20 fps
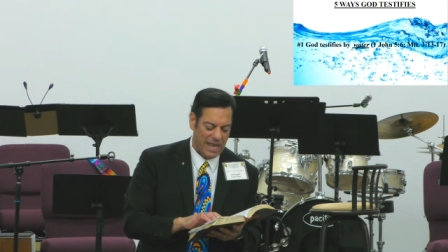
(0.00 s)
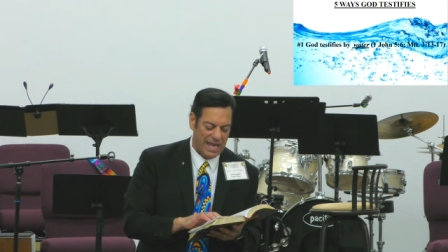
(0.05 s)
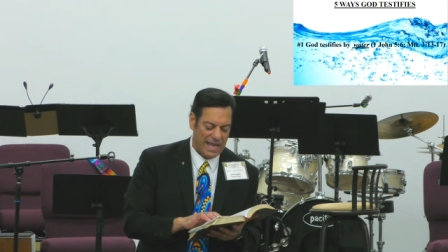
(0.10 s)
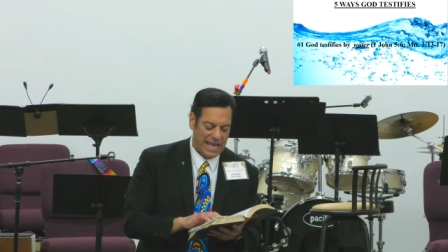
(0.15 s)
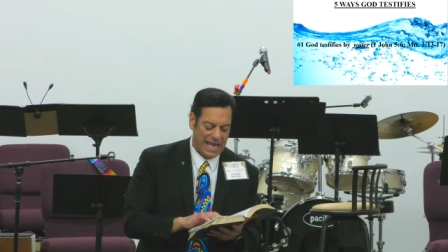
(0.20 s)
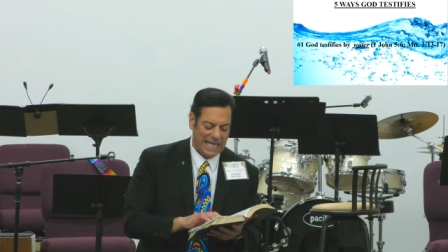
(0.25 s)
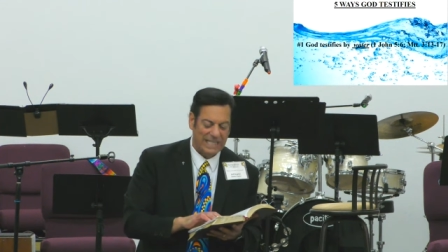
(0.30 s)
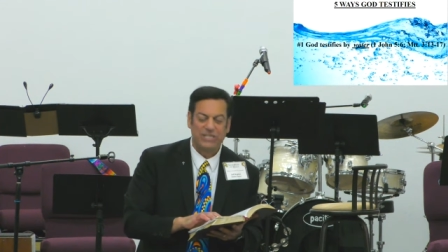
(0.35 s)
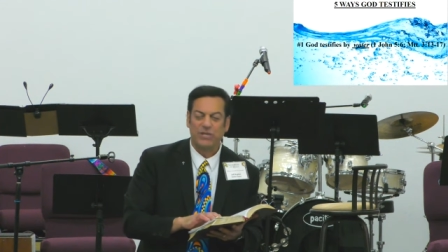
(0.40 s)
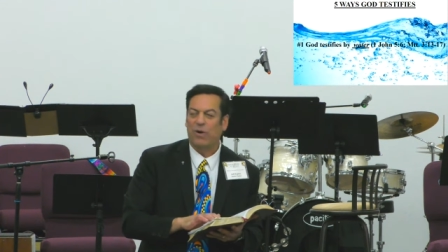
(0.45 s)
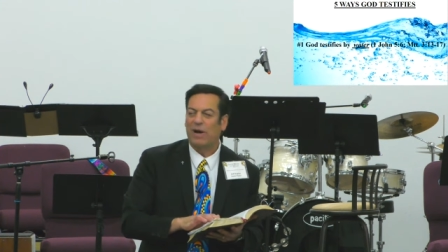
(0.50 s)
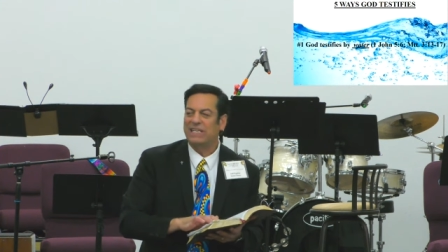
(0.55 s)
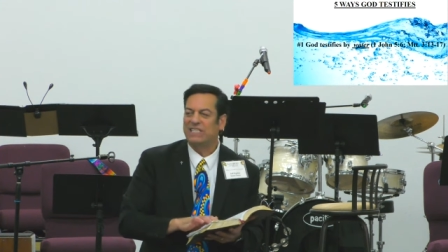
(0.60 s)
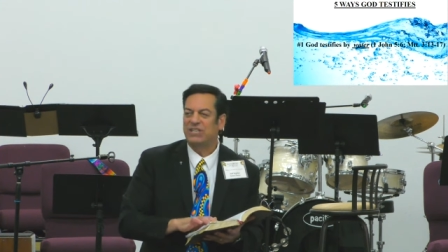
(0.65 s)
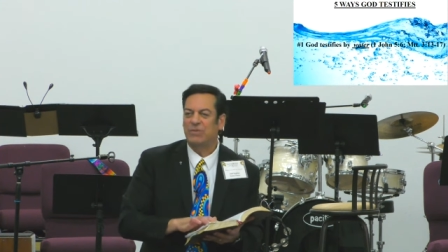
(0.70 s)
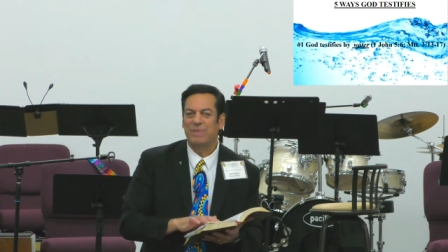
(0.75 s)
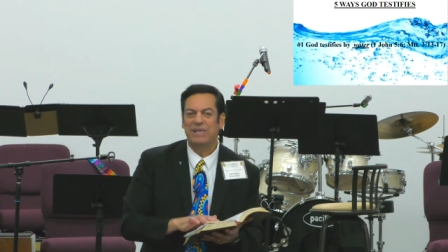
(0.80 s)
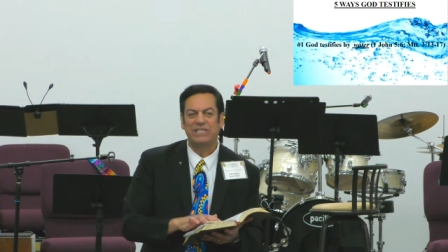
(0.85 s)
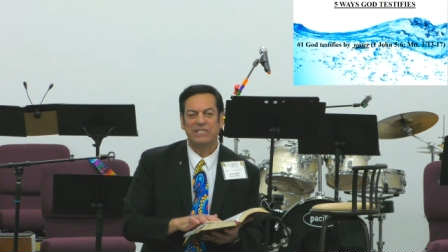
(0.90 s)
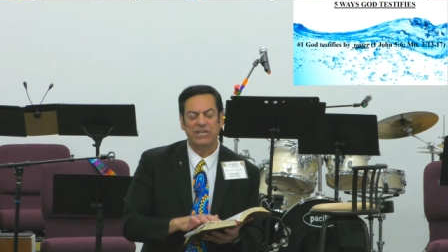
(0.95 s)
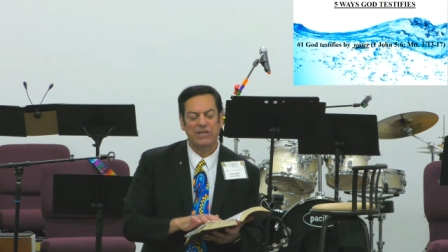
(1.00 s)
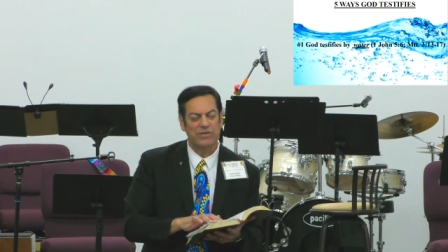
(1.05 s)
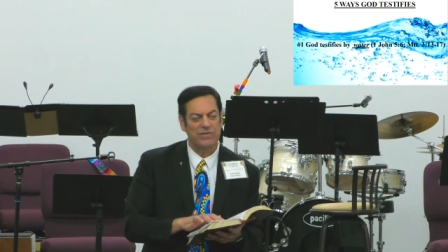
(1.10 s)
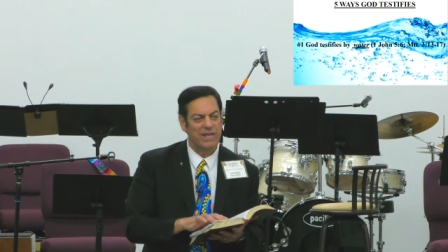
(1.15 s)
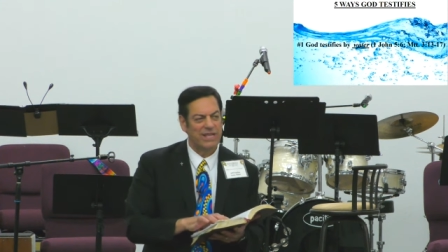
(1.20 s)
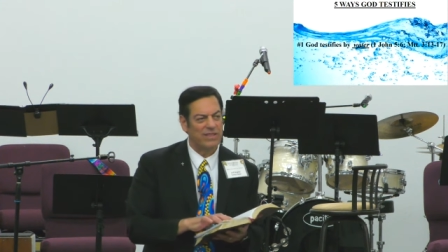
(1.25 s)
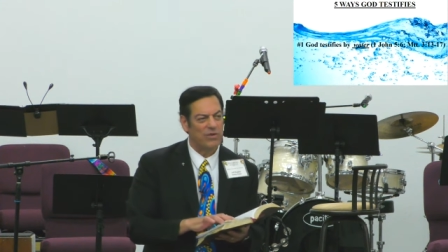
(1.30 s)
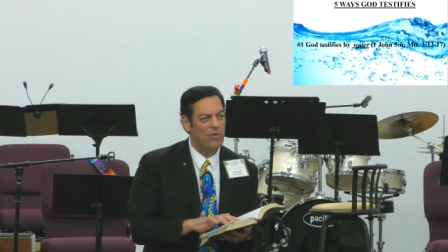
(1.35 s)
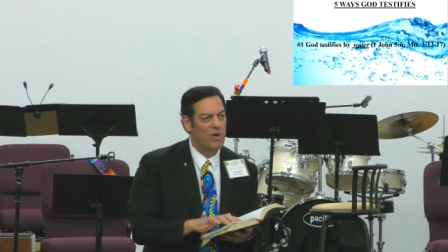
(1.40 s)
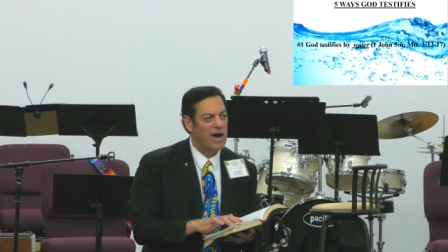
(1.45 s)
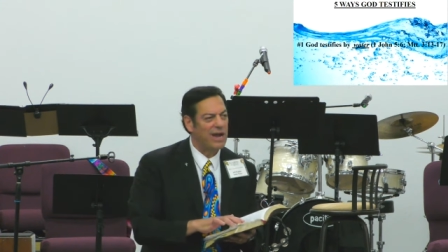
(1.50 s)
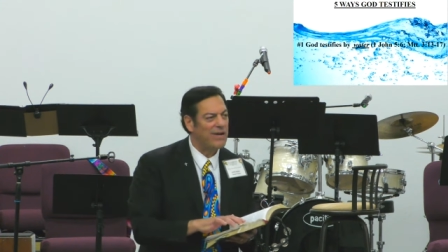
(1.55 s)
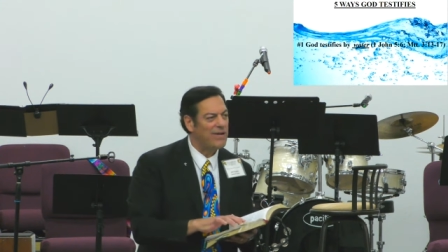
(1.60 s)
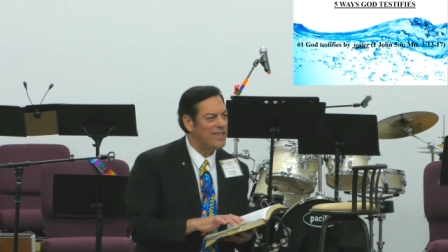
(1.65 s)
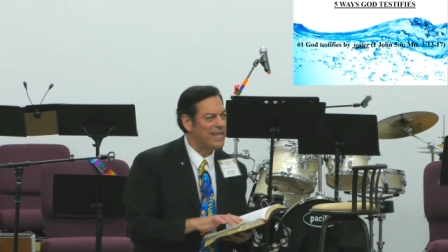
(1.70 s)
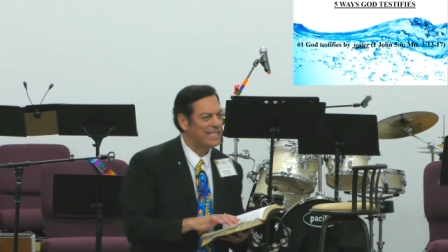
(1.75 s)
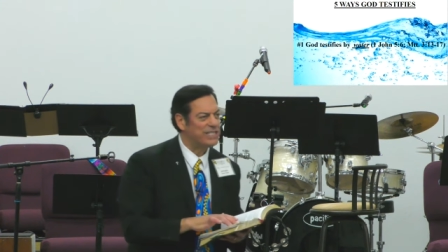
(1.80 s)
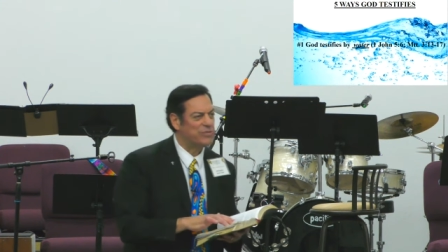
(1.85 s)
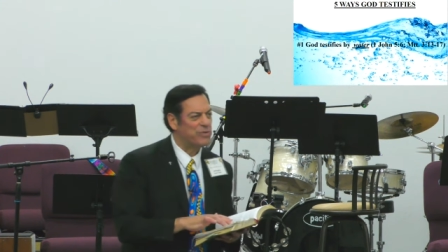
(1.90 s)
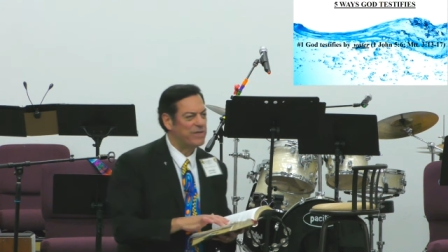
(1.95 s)
And so I submit to you that the water
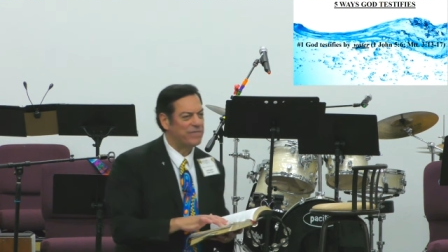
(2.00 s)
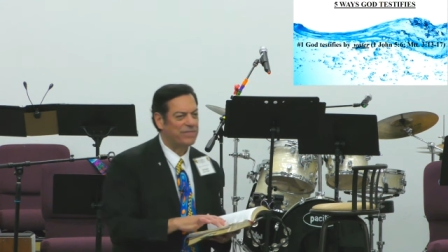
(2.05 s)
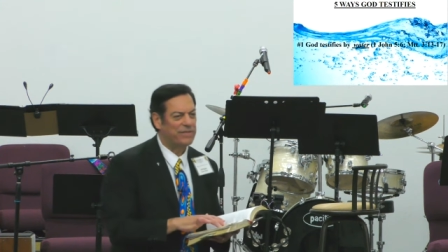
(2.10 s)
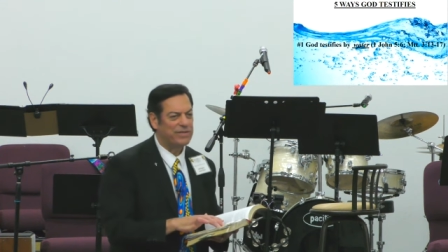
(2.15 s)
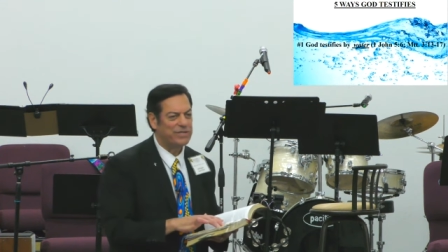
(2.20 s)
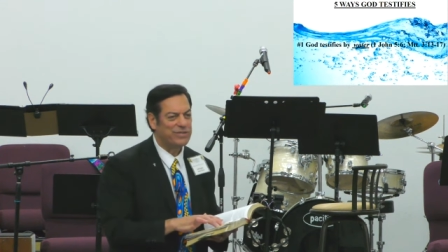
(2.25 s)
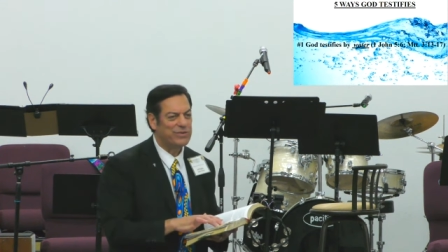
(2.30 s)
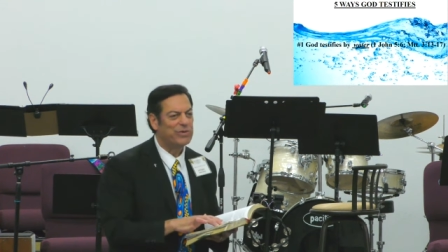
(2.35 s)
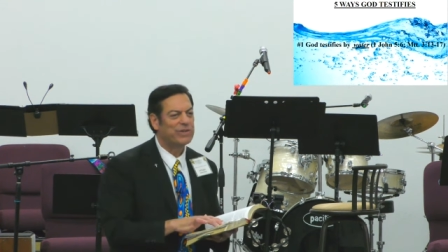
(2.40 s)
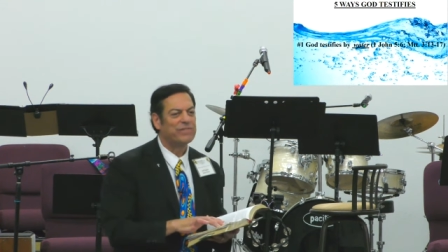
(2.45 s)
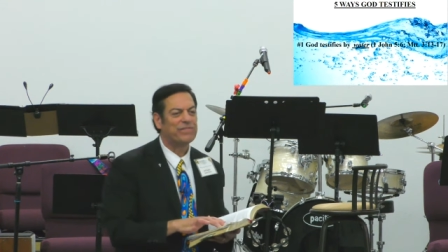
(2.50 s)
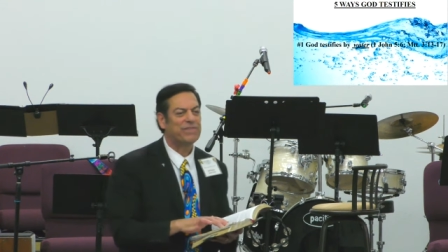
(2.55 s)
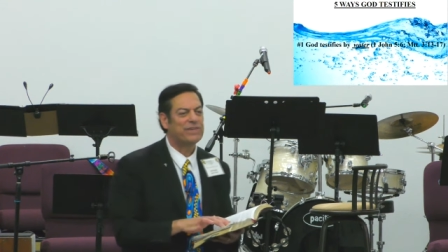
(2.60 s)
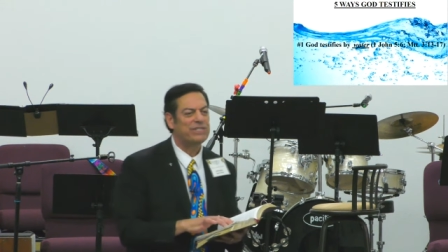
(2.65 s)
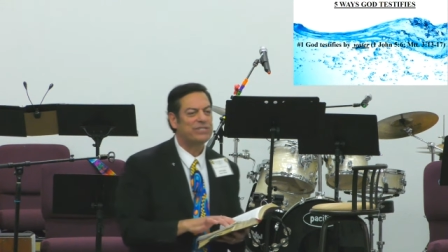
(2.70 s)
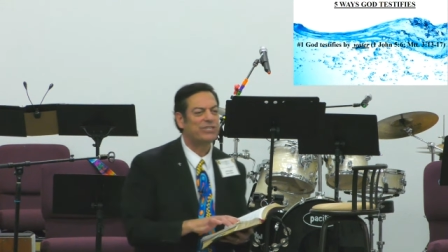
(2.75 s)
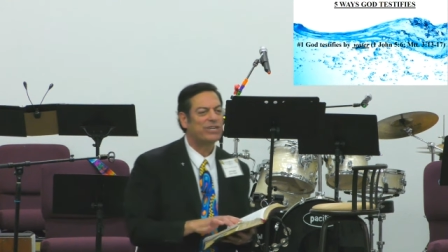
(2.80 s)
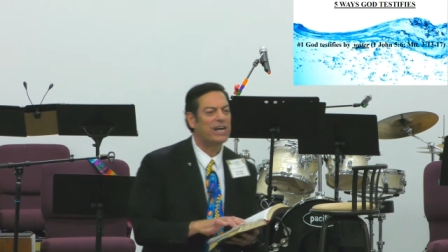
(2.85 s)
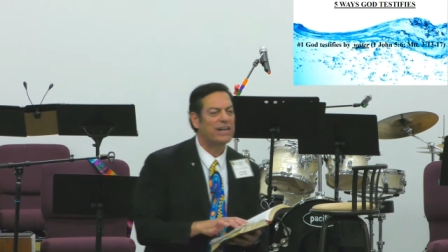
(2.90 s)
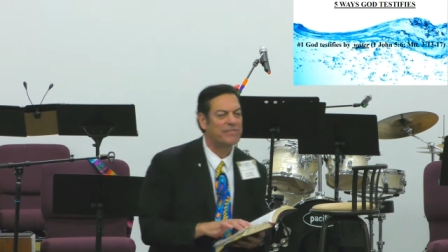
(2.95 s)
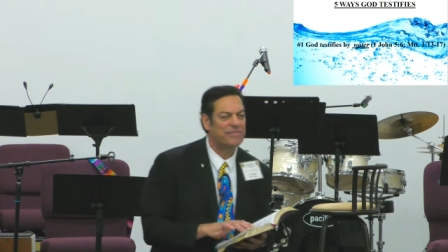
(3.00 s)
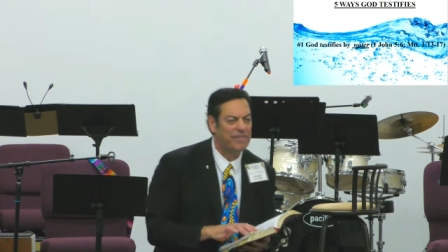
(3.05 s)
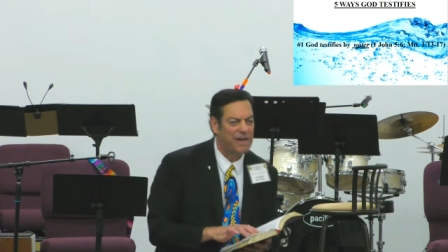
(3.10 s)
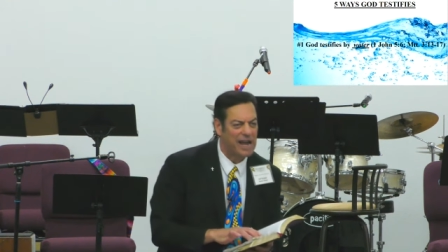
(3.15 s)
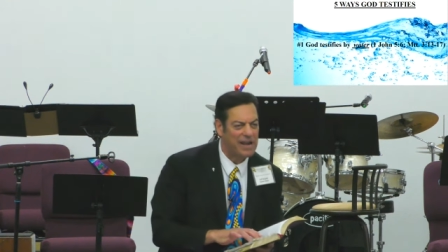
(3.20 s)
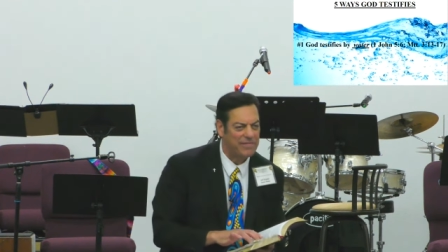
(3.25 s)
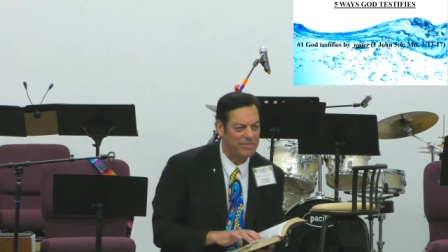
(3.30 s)
that's referred to in 1 John 5,